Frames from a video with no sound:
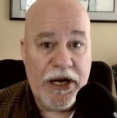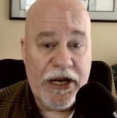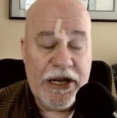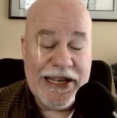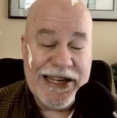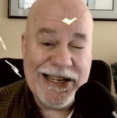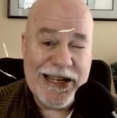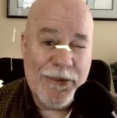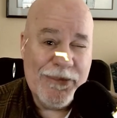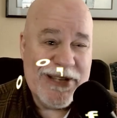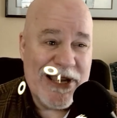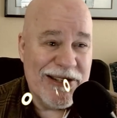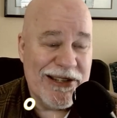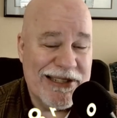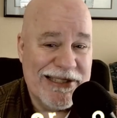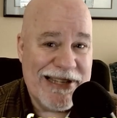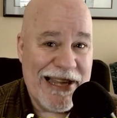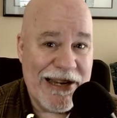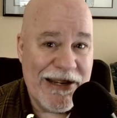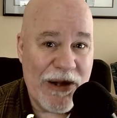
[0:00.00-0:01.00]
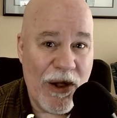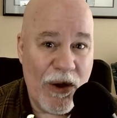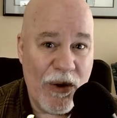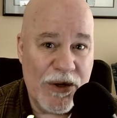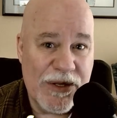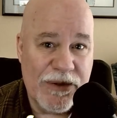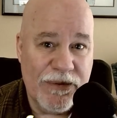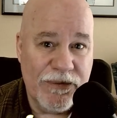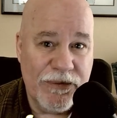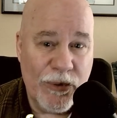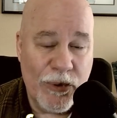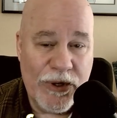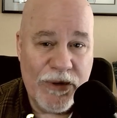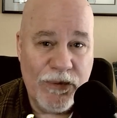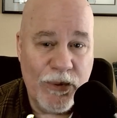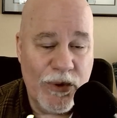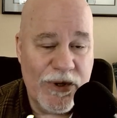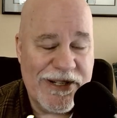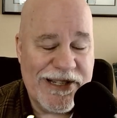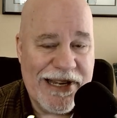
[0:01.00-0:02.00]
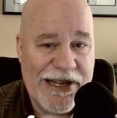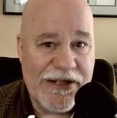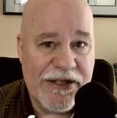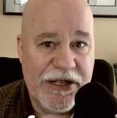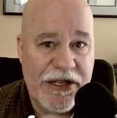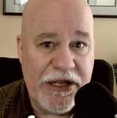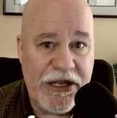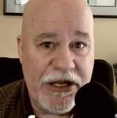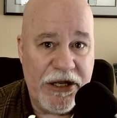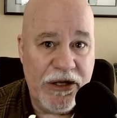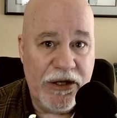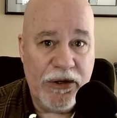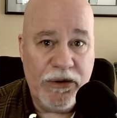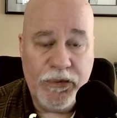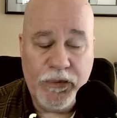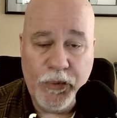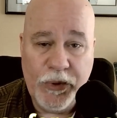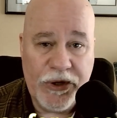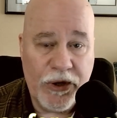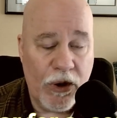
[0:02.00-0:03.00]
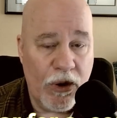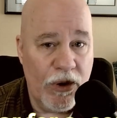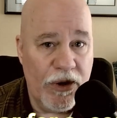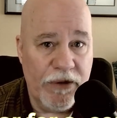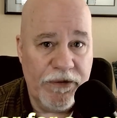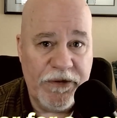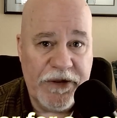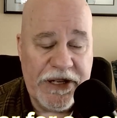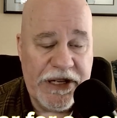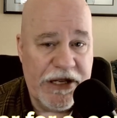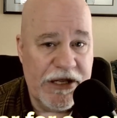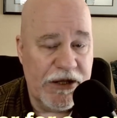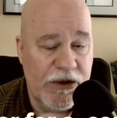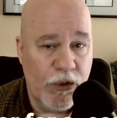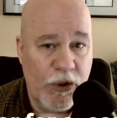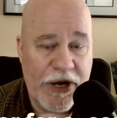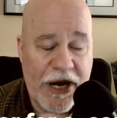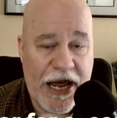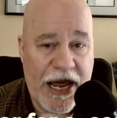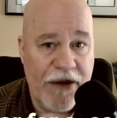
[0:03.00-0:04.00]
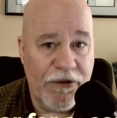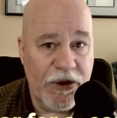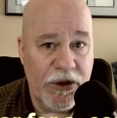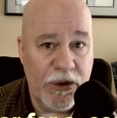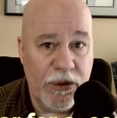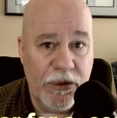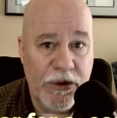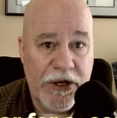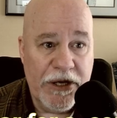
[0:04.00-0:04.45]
It comes out to $10.44 a year with all the fees and what have you.